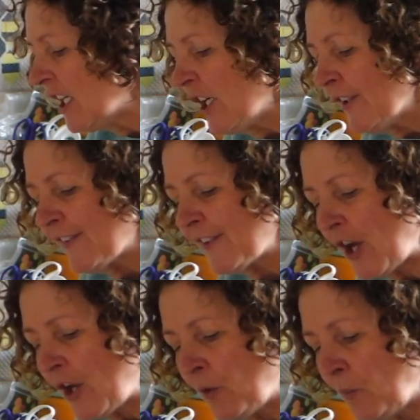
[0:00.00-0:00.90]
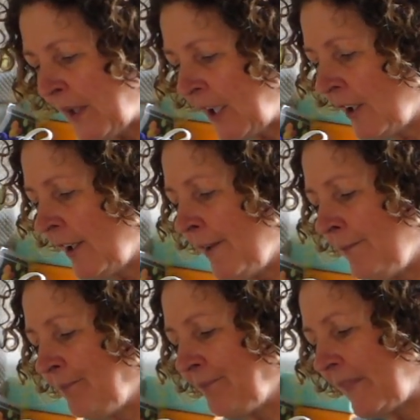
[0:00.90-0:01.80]
So we're going to
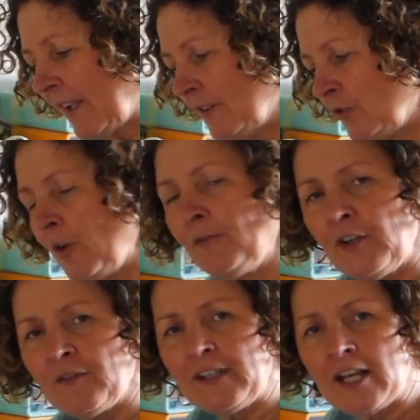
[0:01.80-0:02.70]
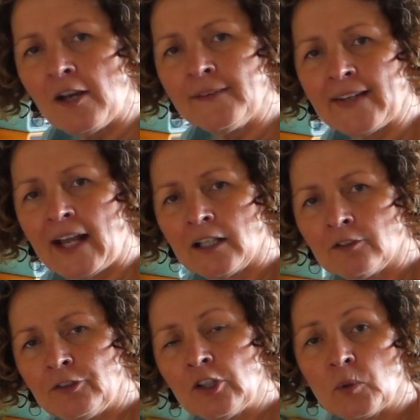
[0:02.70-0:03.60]
do a few videos and a
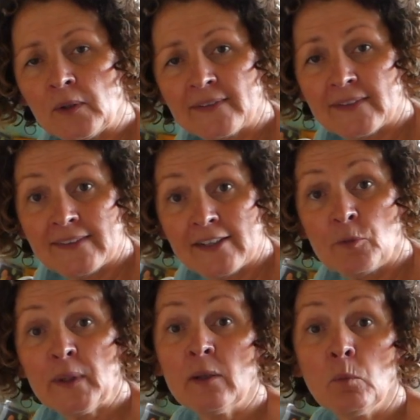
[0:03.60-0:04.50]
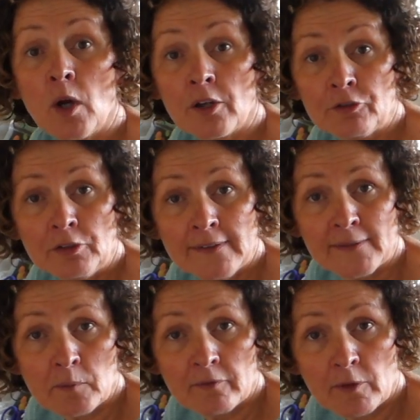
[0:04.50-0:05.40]
few quilts and see if we can work through
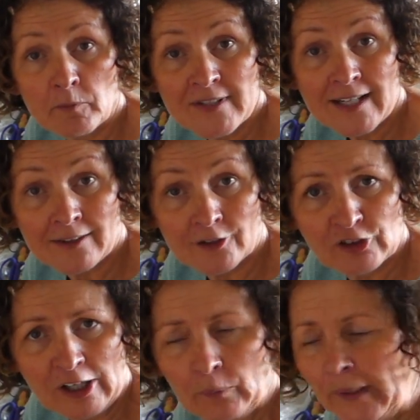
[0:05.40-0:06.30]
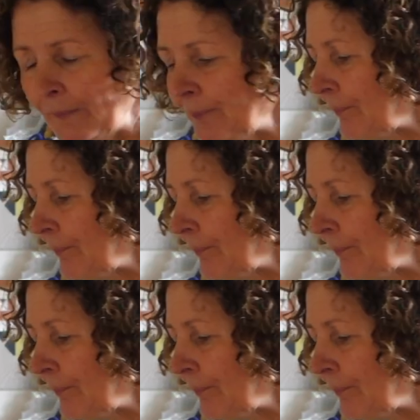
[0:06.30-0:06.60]
some of them together, shall we?